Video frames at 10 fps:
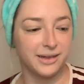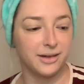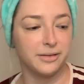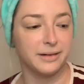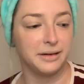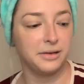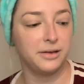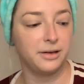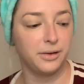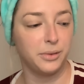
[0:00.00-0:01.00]
Alright,
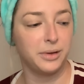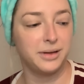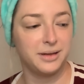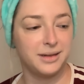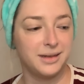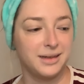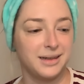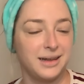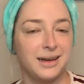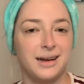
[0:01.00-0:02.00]
so
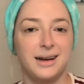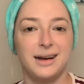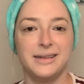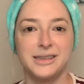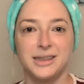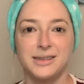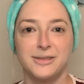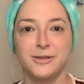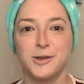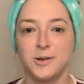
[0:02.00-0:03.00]
I just
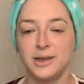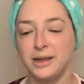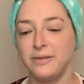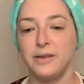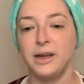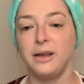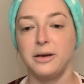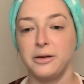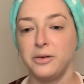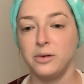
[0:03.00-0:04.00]
recorded a
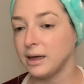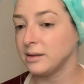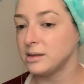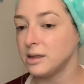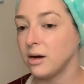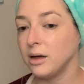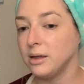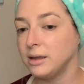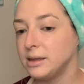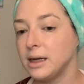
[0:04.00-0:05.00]
video starting
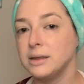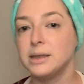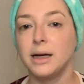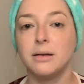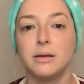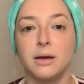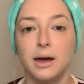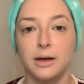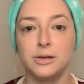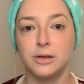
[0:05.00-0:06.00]
to test out the
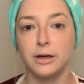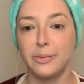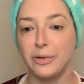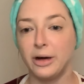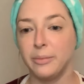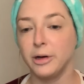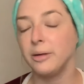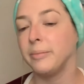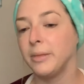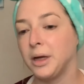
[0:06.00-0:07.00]
Hydro Grip Primer.
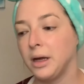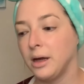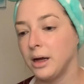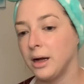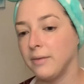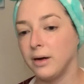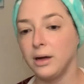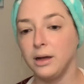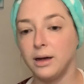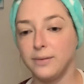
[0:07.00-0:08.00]
I've
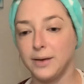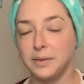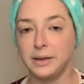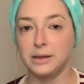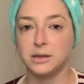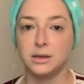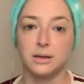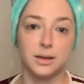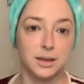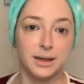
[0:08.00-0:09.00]
already got foundation
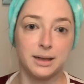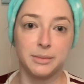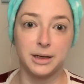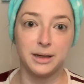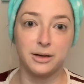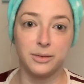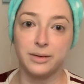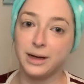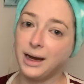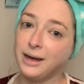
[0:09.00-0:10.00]
on and I'm gonna do a
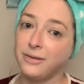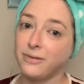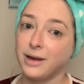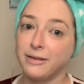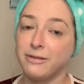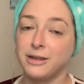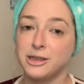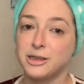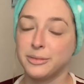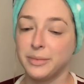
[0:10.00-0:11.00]
kind of
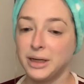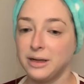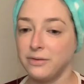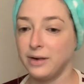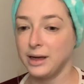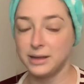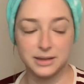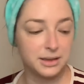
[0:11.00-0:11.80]
5-ish minute face.